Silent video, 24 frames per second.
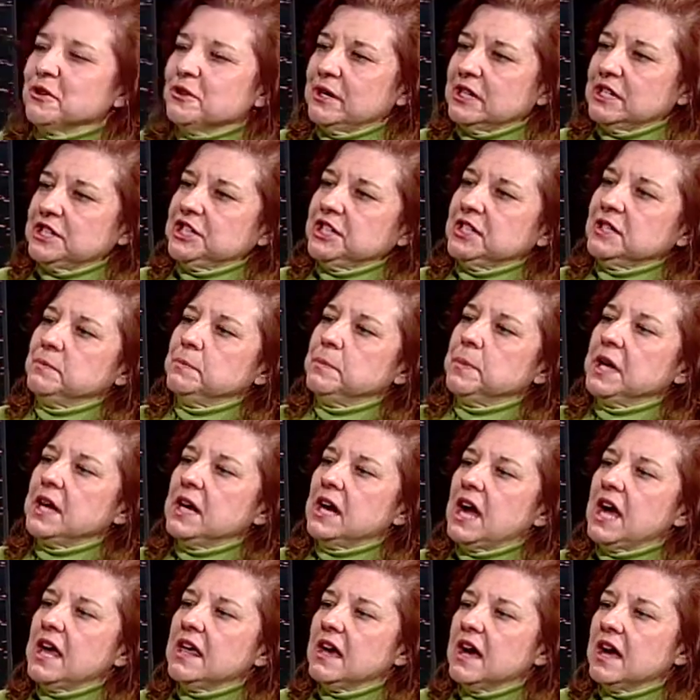question, but
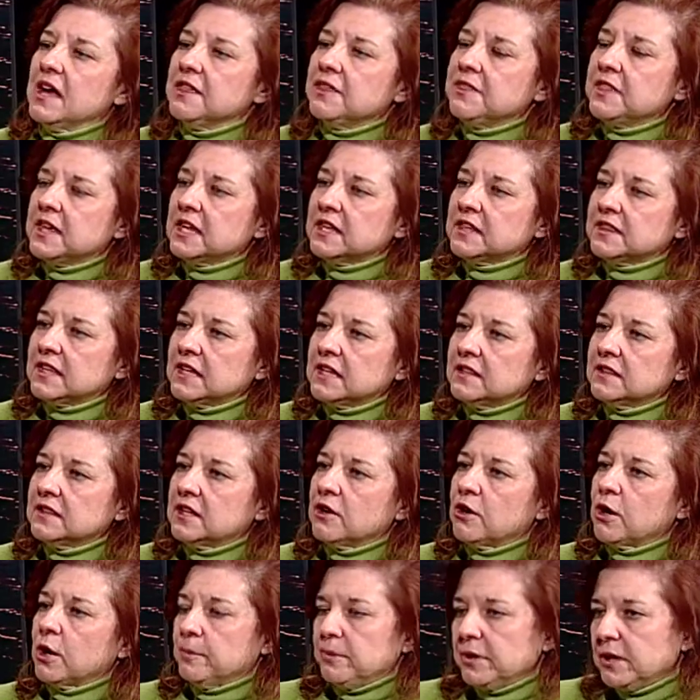I think that
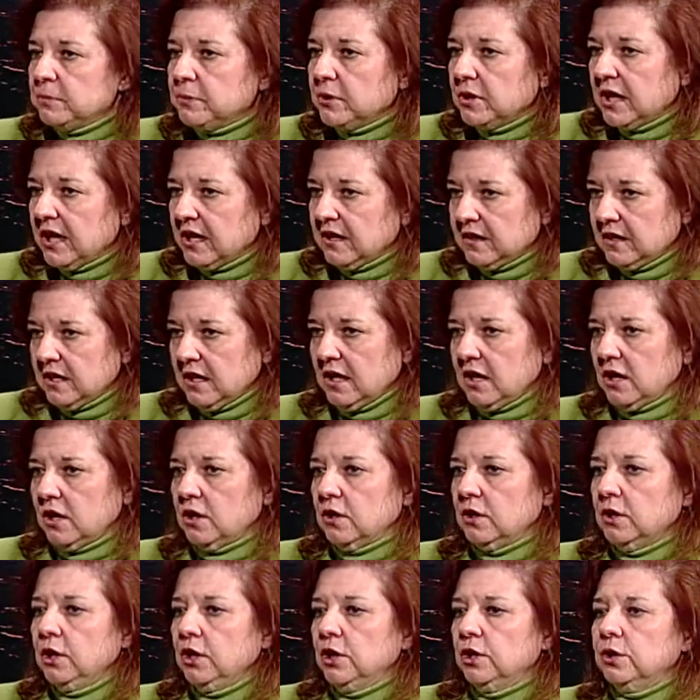there are people out
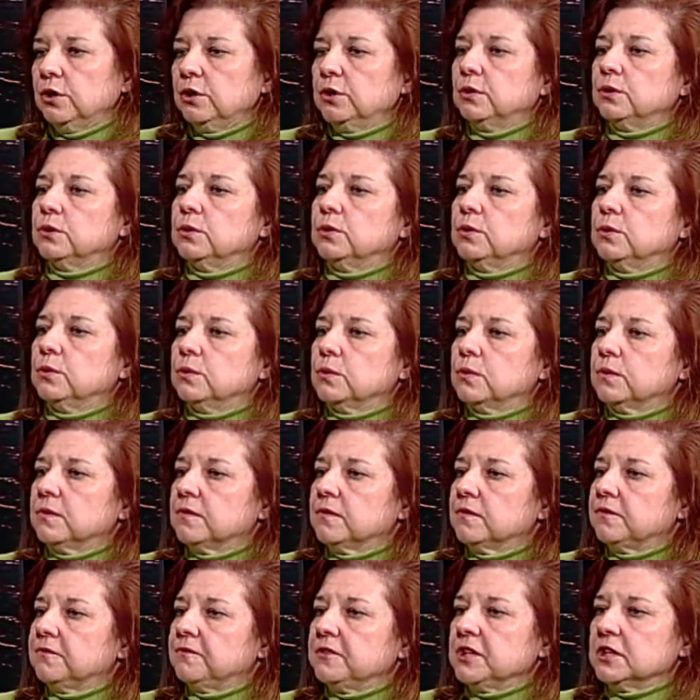there who
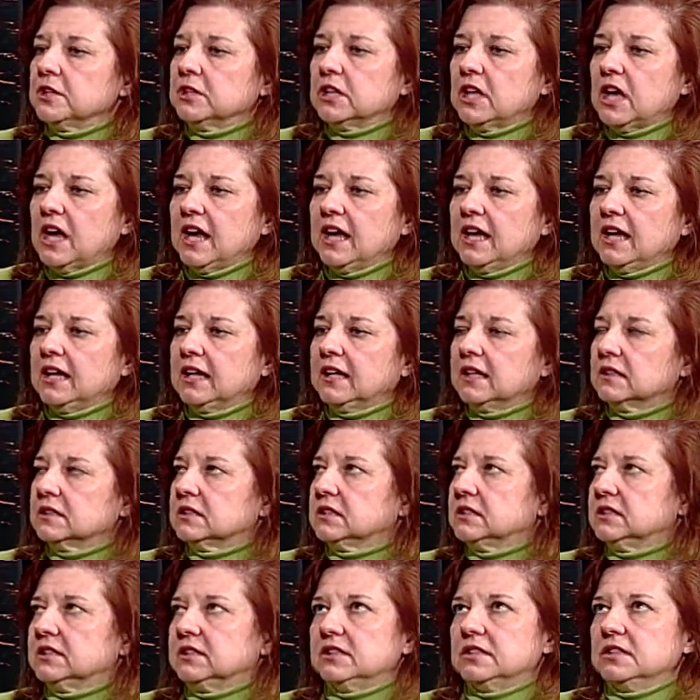feel like,
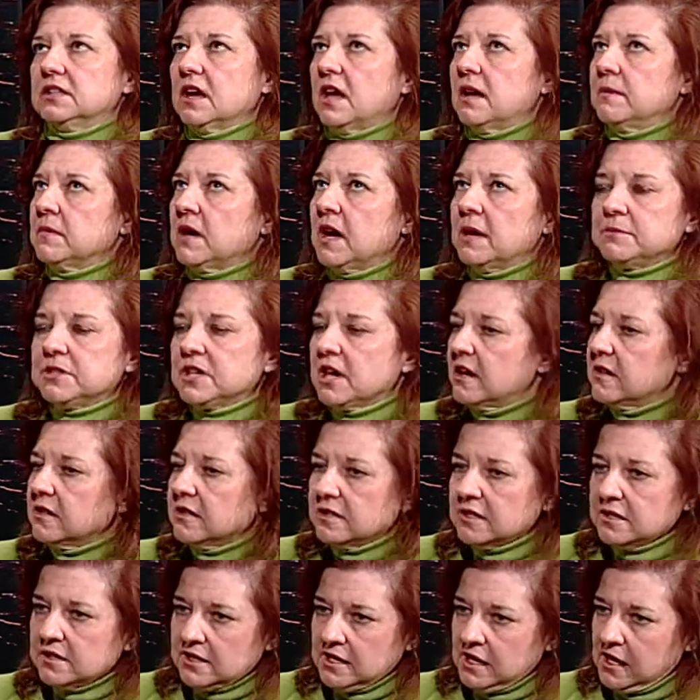I'm tired of
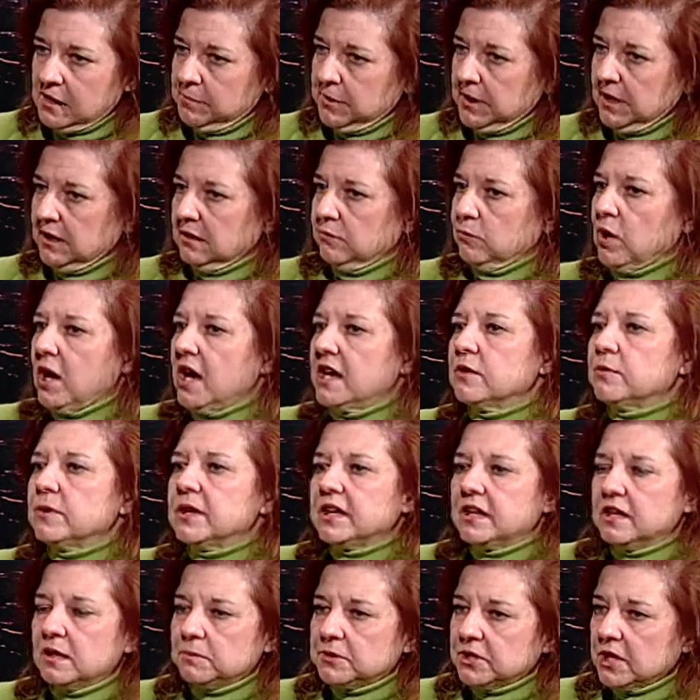this topic. Why do we
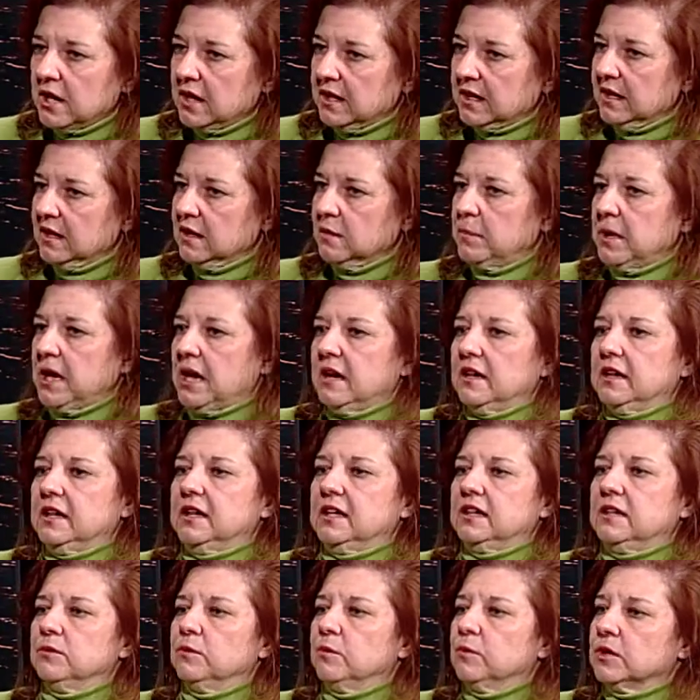keep talking about
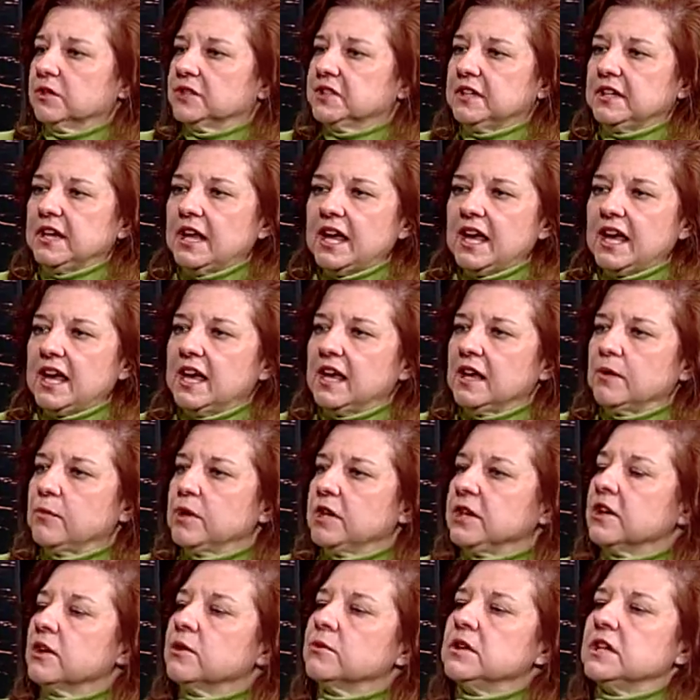it? We're today, we
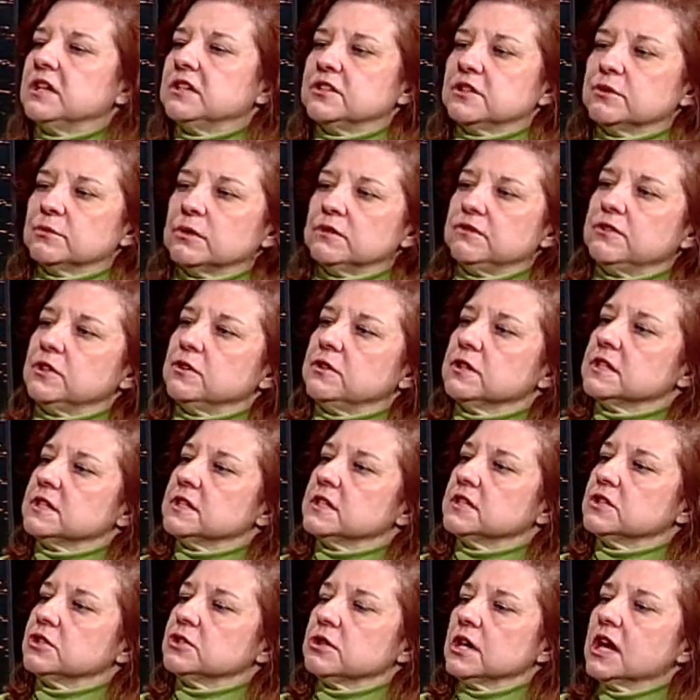don't need to review this
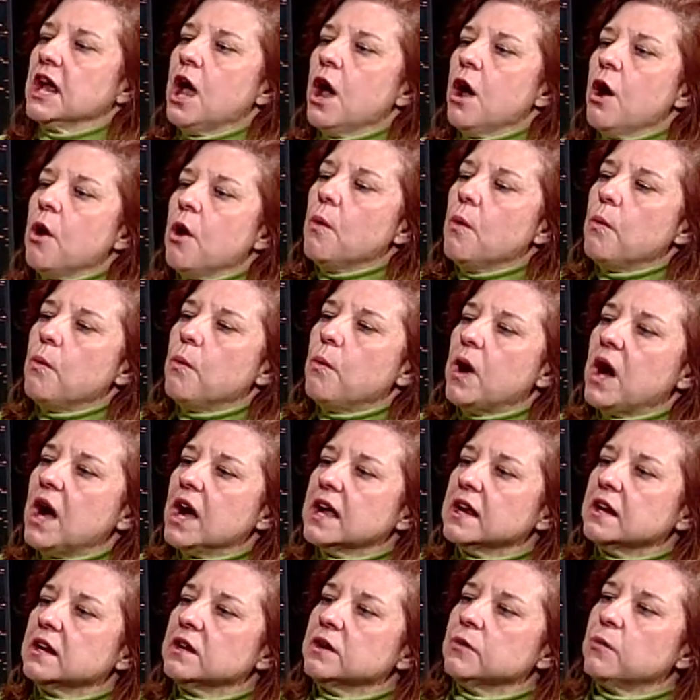history.
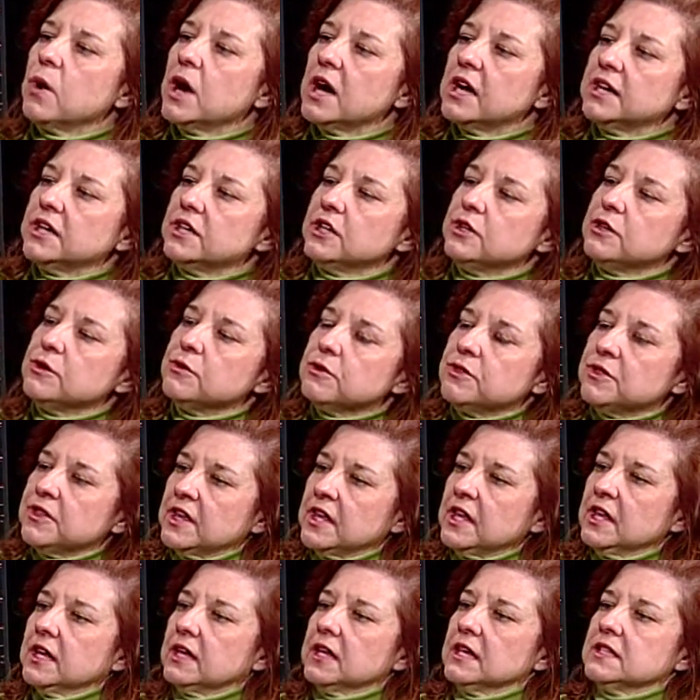Why do you
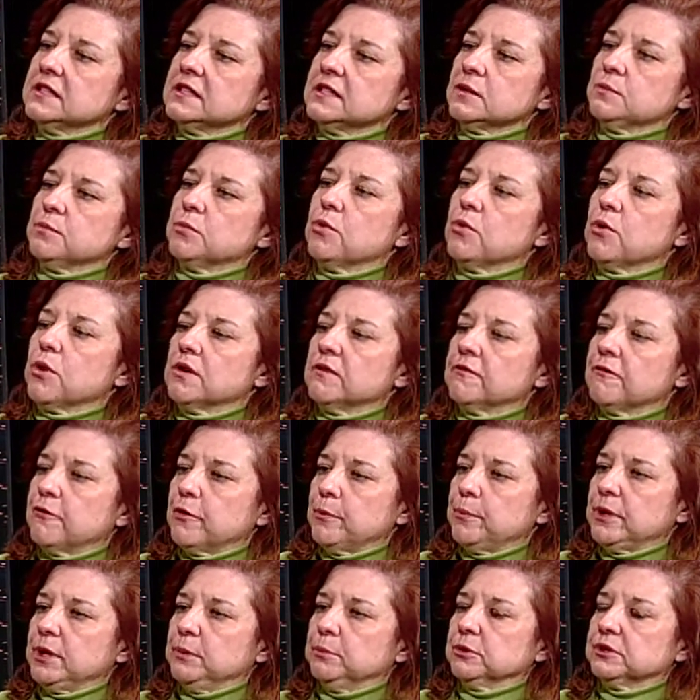think it's important for
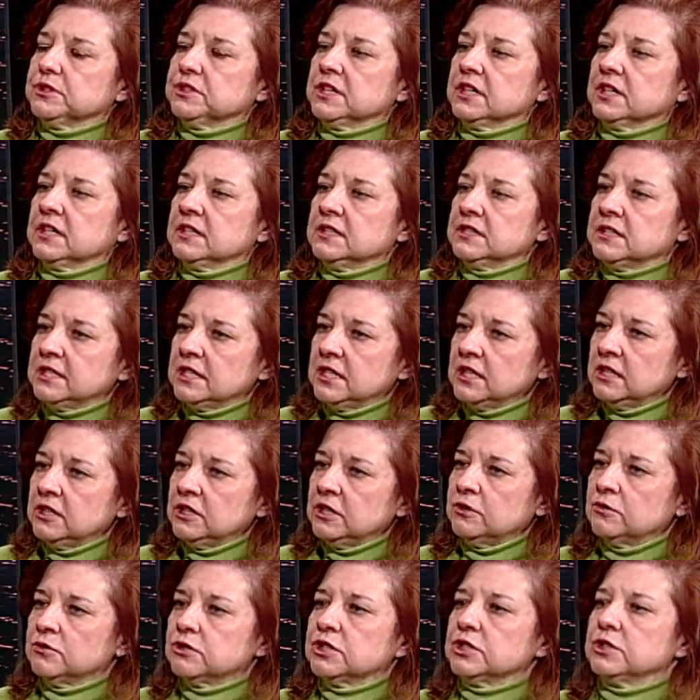people to
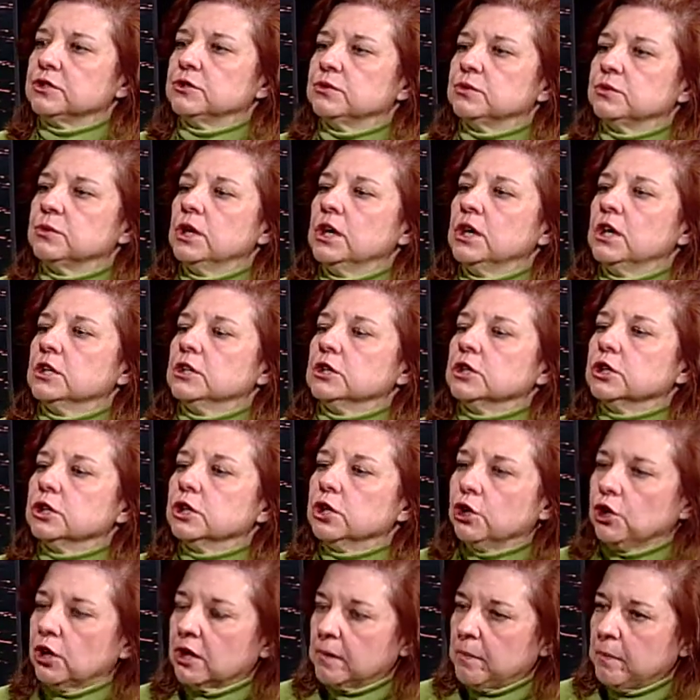continue to
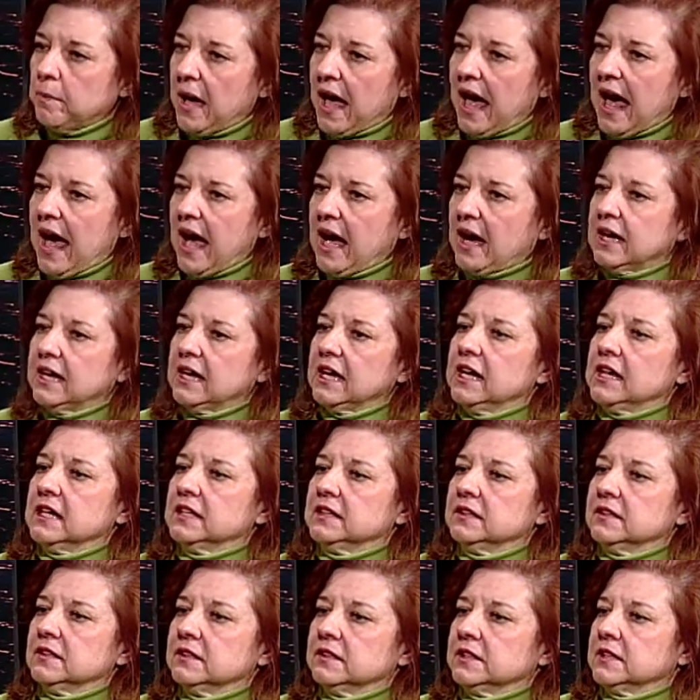look back
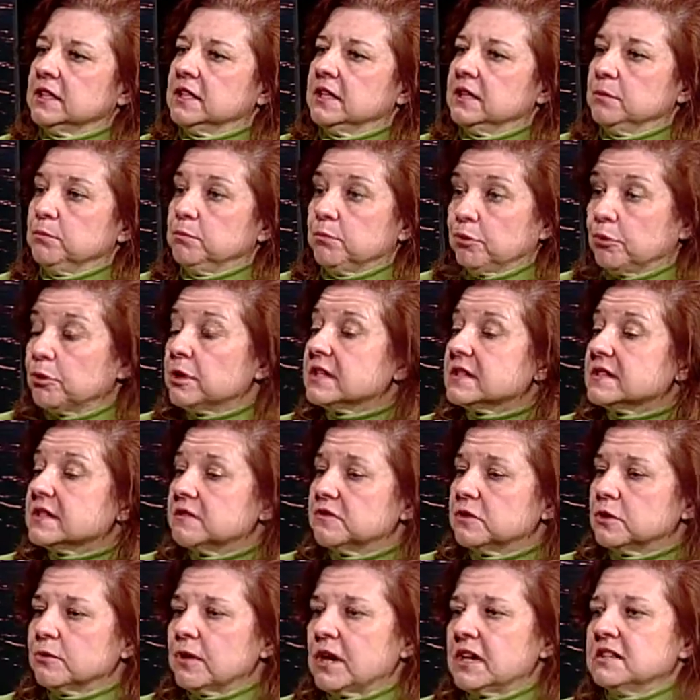at the
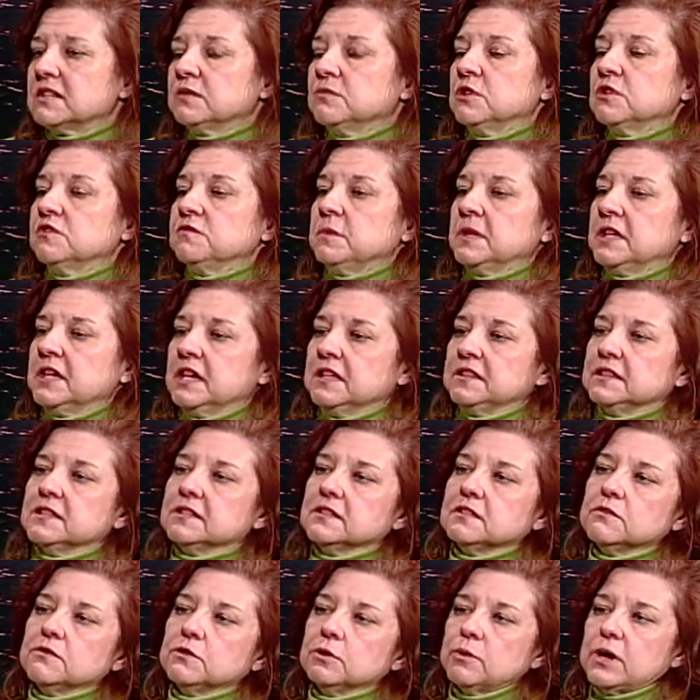pre-civil rights movement, at the
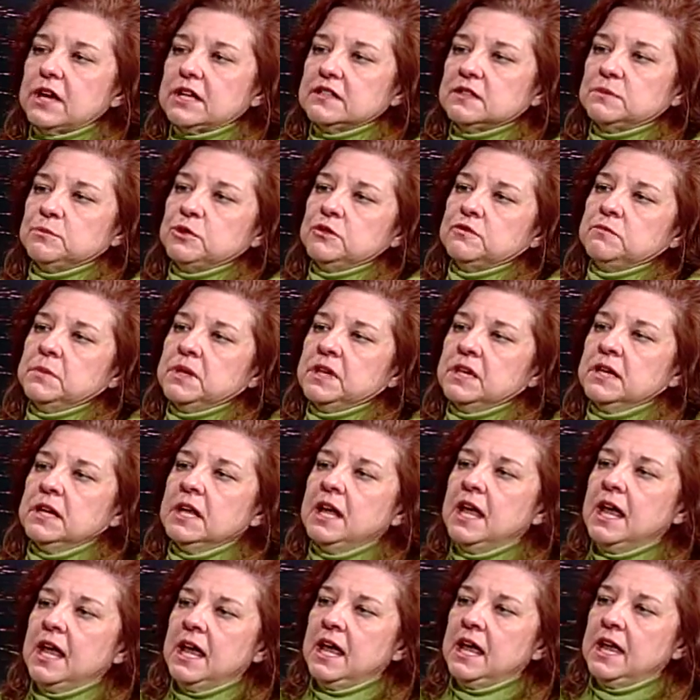civil rights movement,
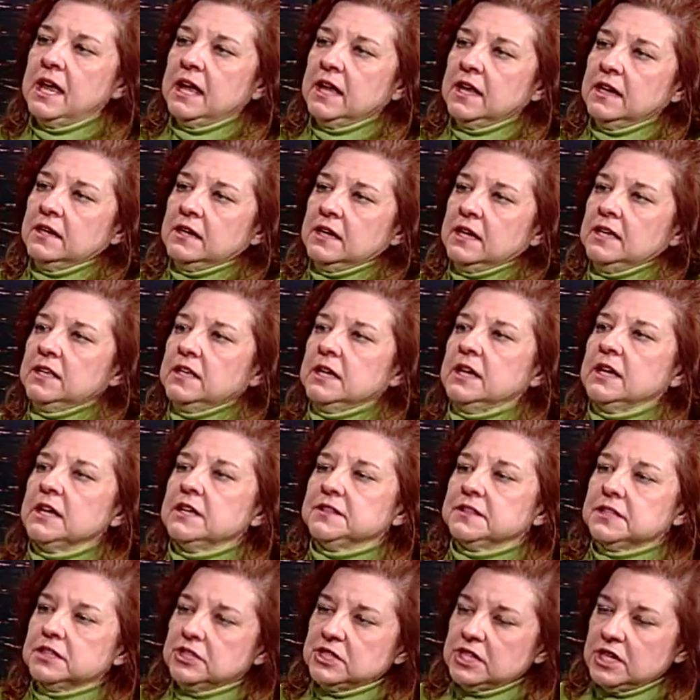and
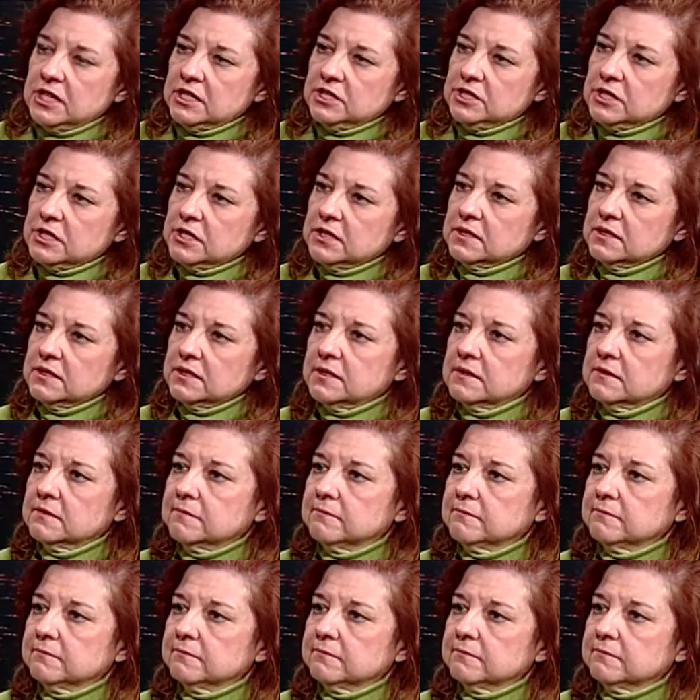at the changes?